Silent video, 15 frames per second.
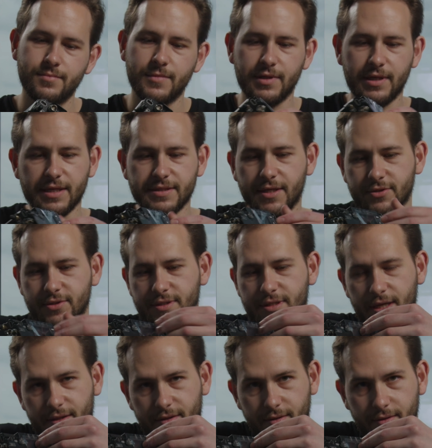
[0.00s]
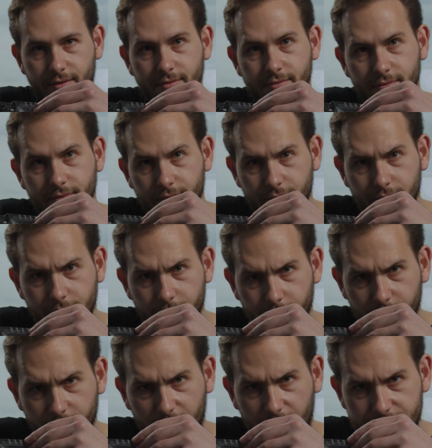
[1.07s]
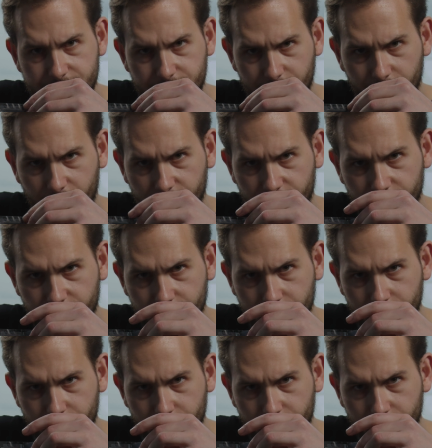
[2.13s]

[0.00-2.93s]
I guess I should take the little plastic off